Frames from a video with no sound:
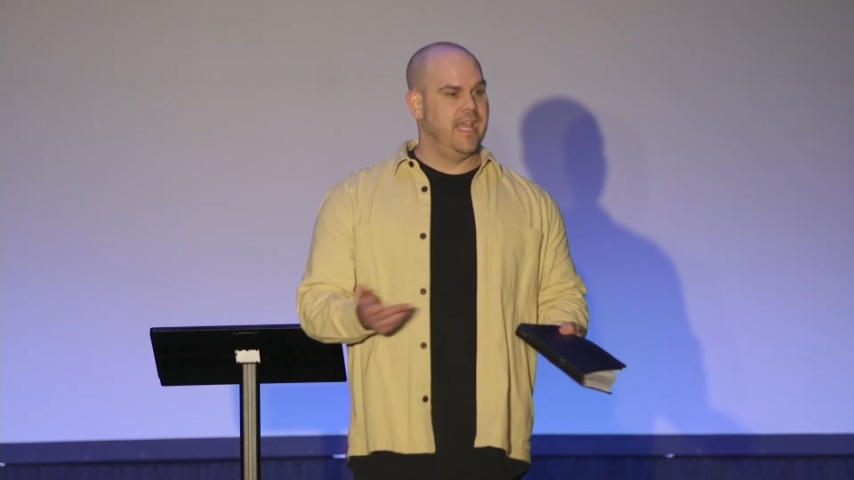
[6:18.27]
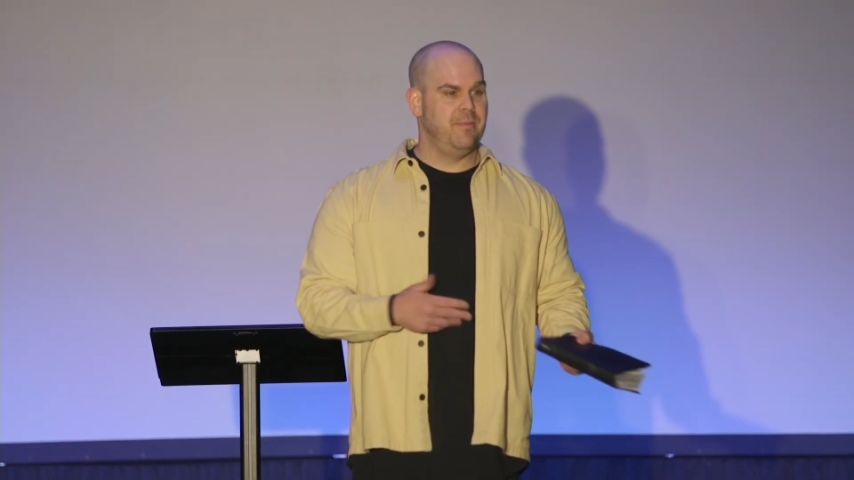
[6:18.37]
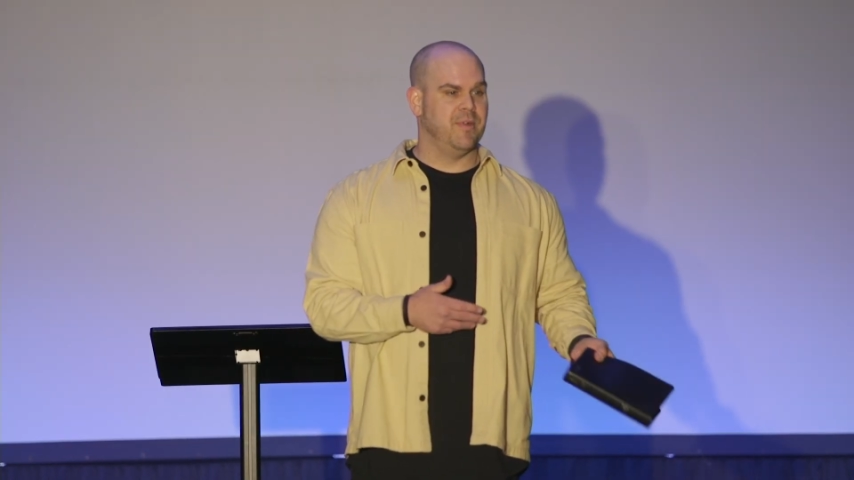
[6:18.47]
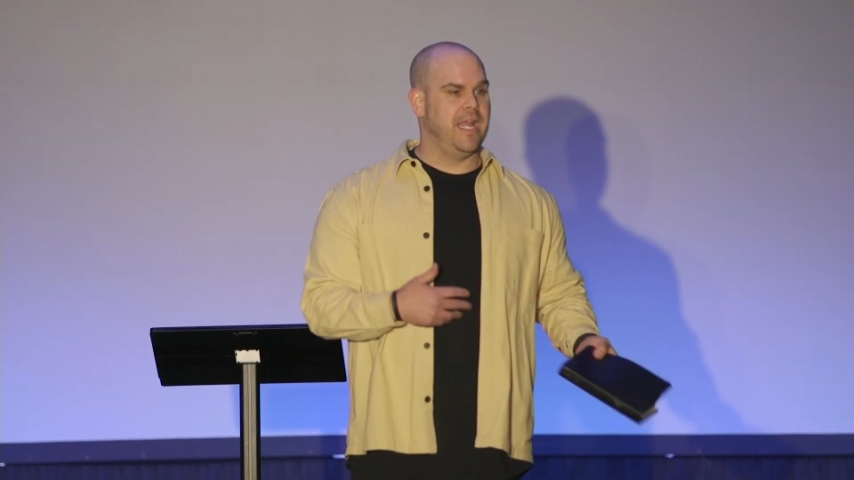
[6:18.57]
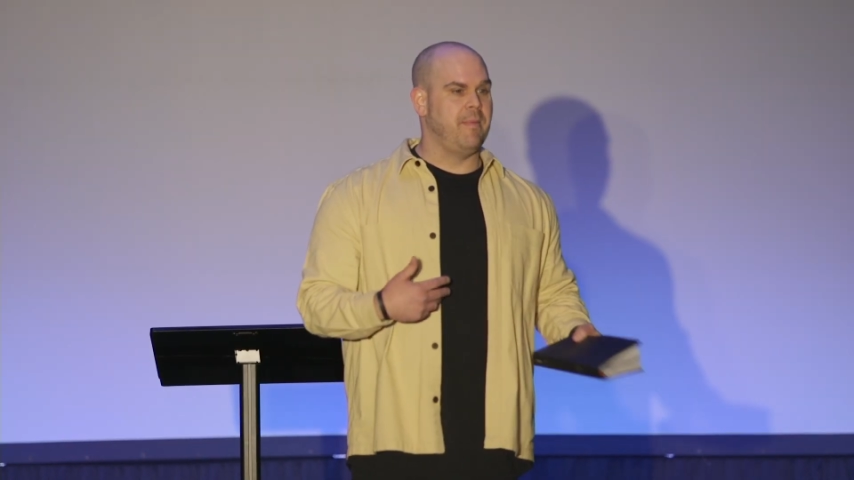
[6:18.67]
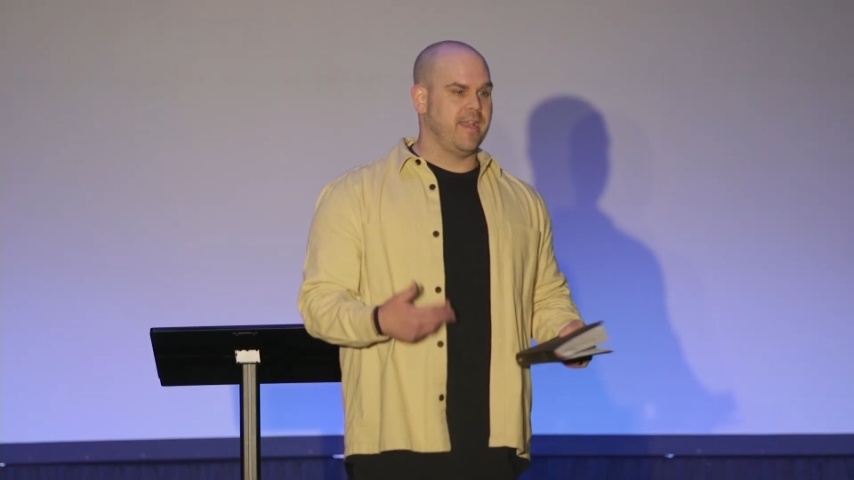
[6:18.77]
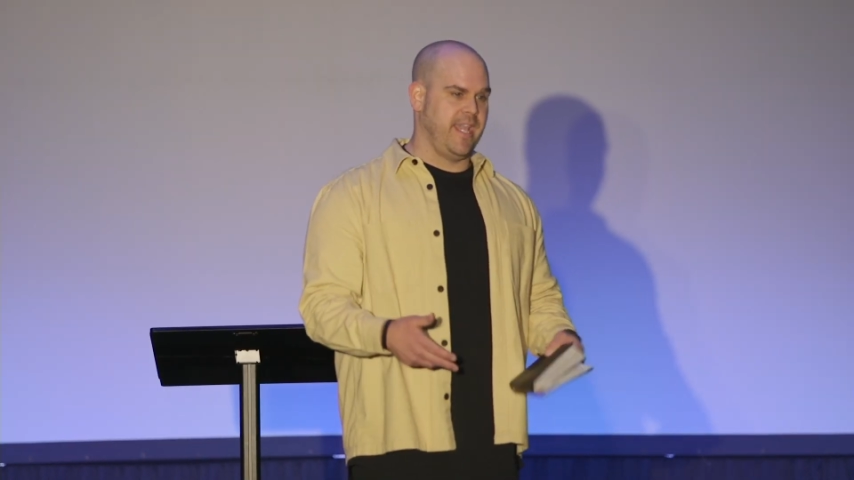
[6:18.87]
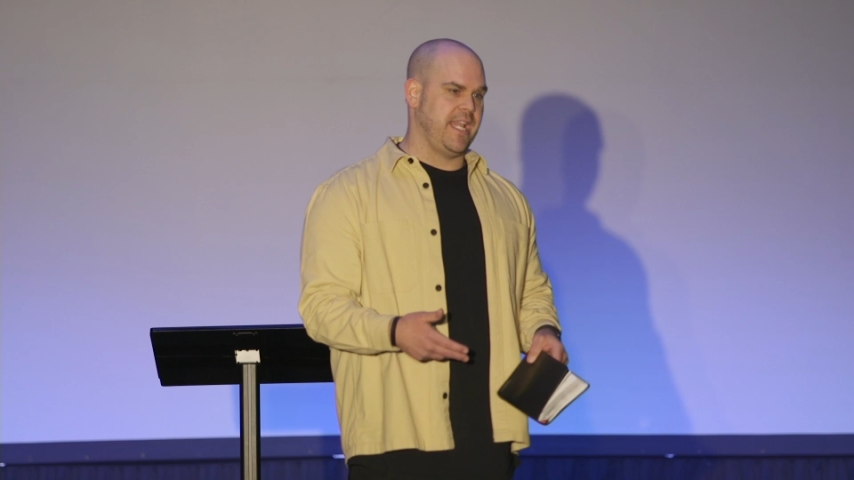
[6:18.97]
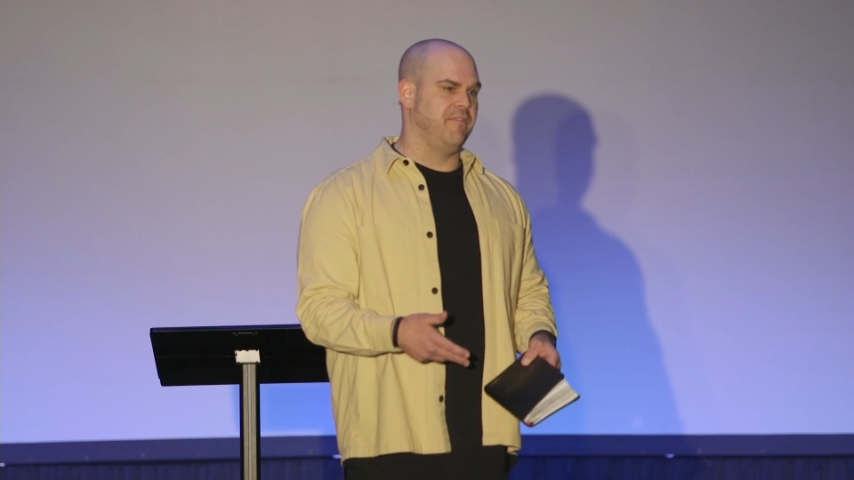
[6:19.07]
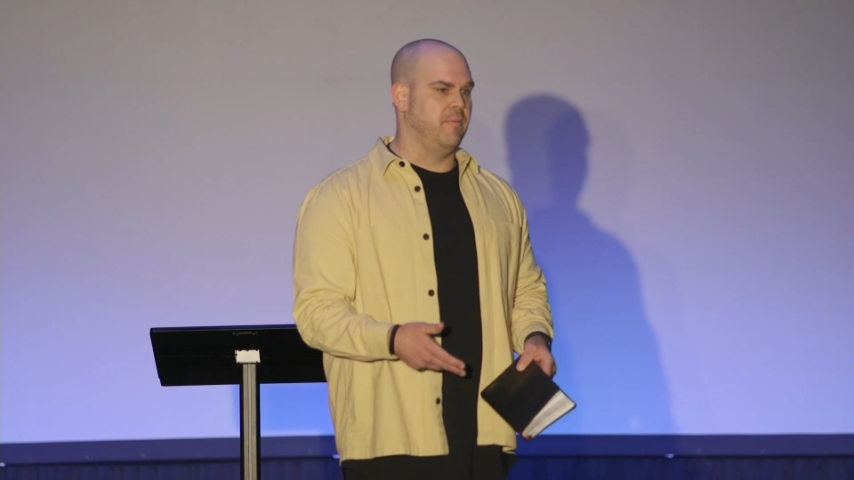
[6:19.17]
Abraham, I
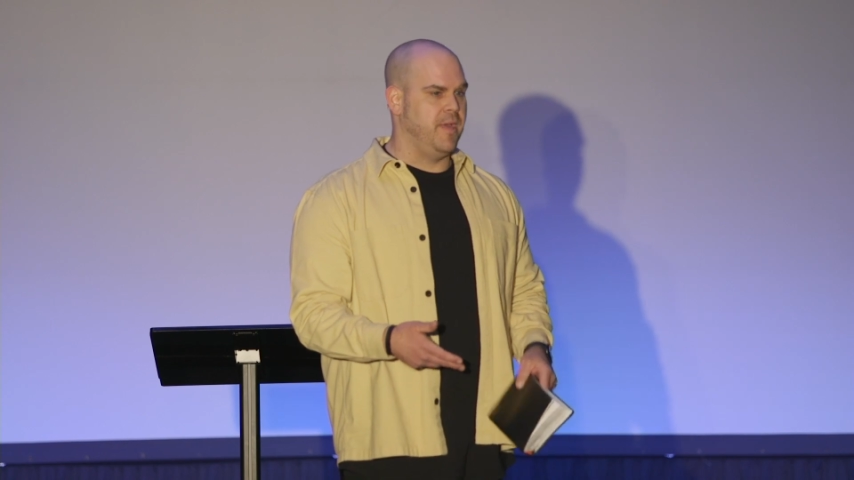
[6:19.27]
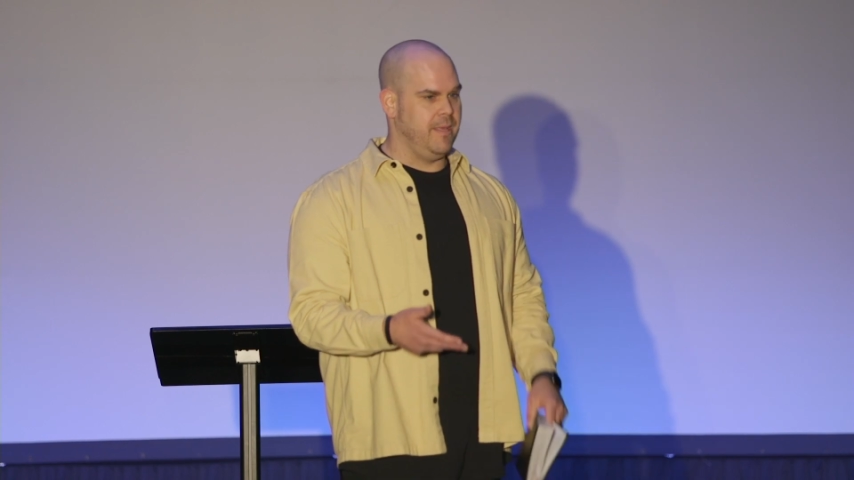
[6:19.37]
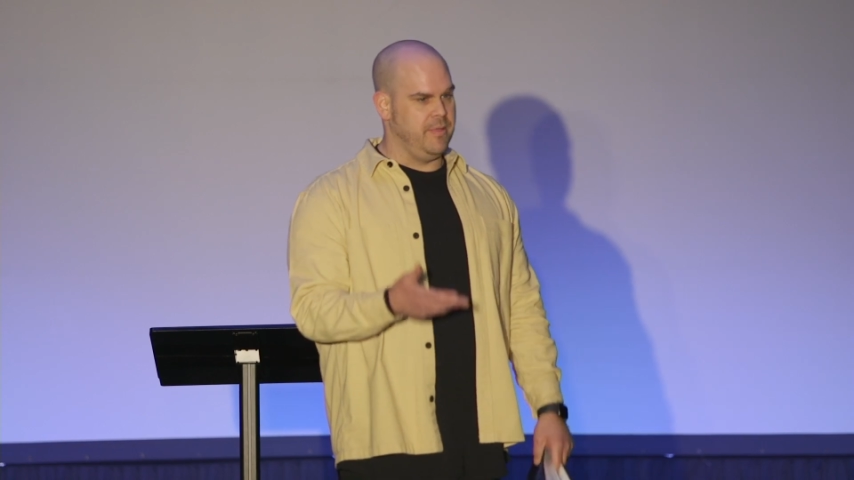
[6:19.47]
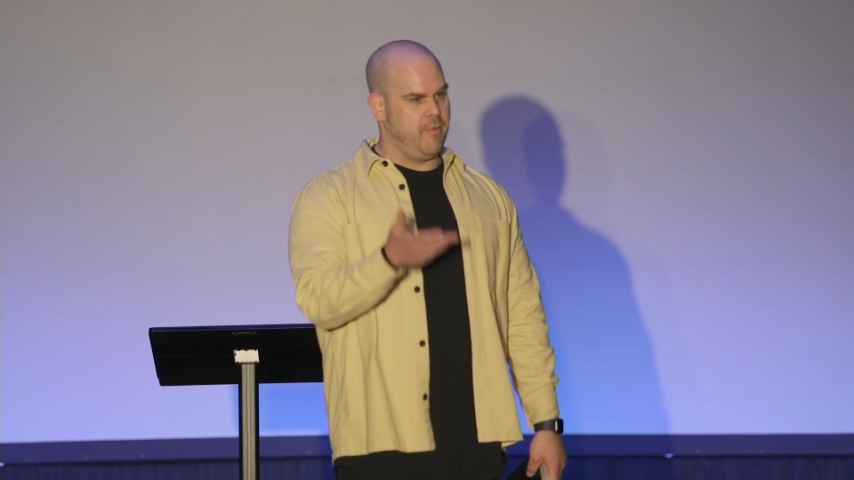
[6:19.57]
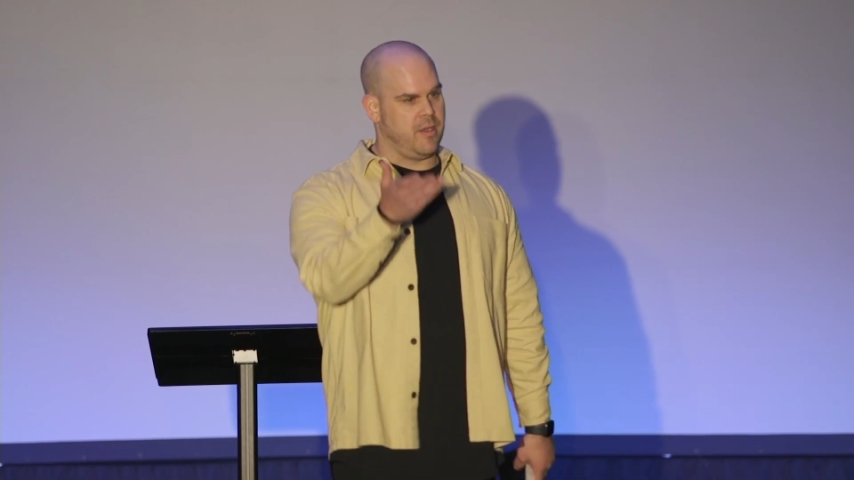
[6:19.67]
can't have a baby.